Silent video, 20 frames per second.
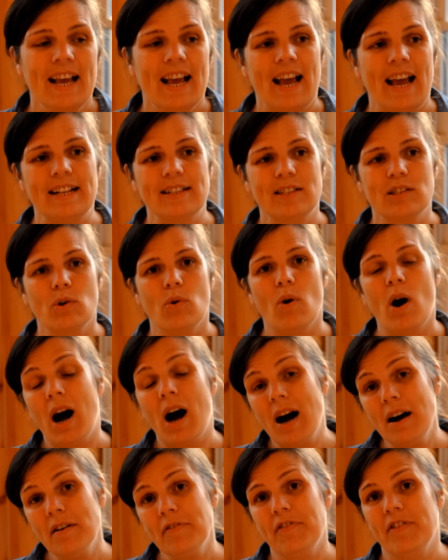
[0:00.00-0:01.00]
And so
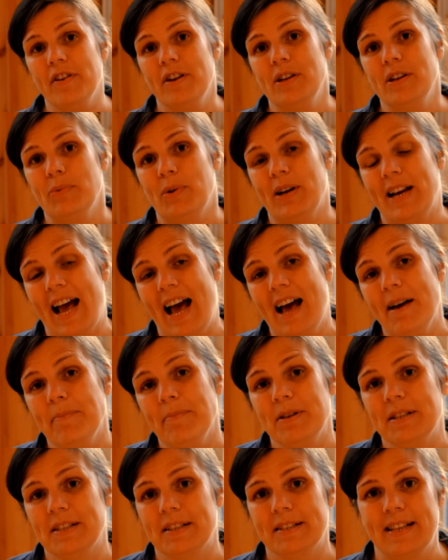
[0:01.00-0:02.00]
often what
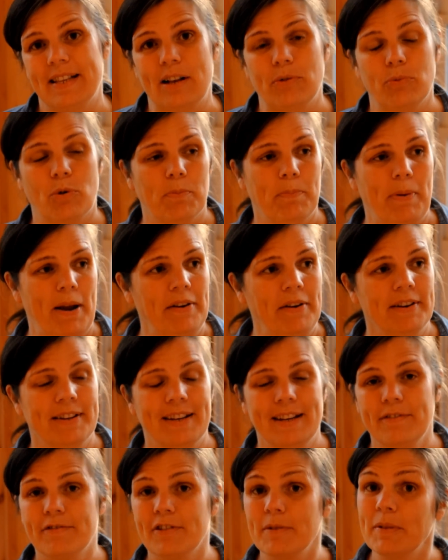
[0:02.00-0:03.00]
happens is that we're
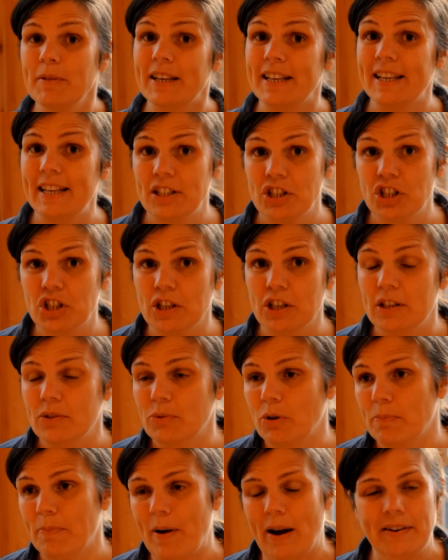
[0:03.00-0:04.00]
parenting from the kitchen,
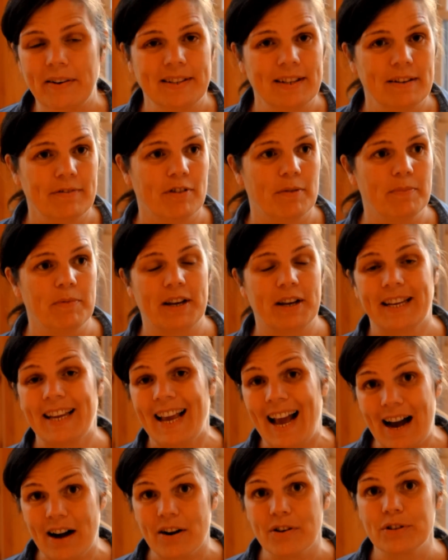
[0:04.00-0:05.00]
we're parenting from the
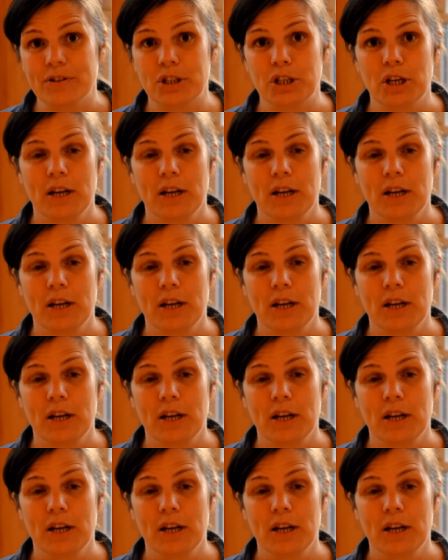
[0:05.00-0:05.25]
couch,